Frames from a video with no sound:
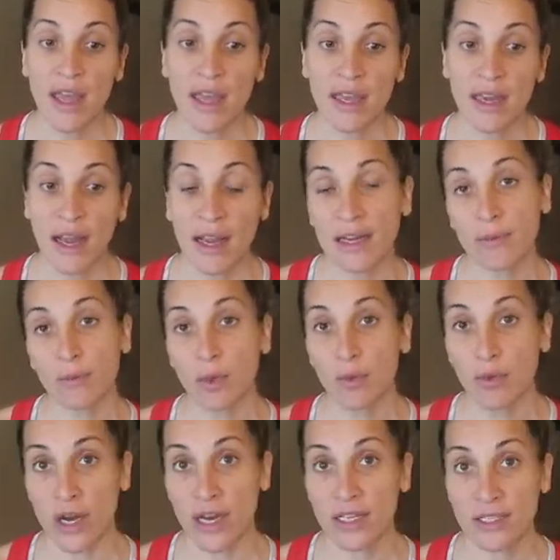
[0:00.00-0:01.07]
and I need more
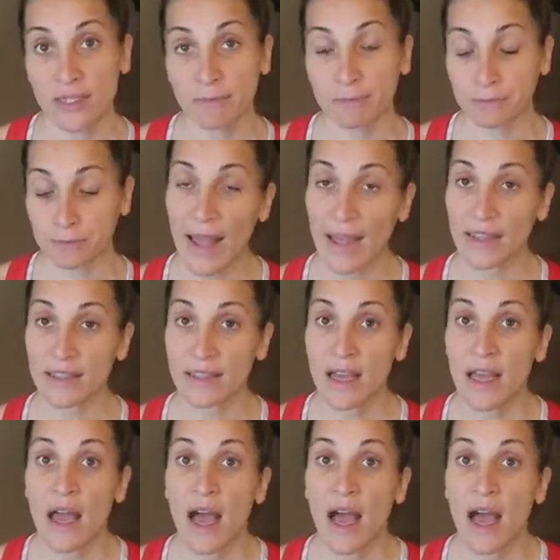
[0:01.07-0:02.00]
breaks as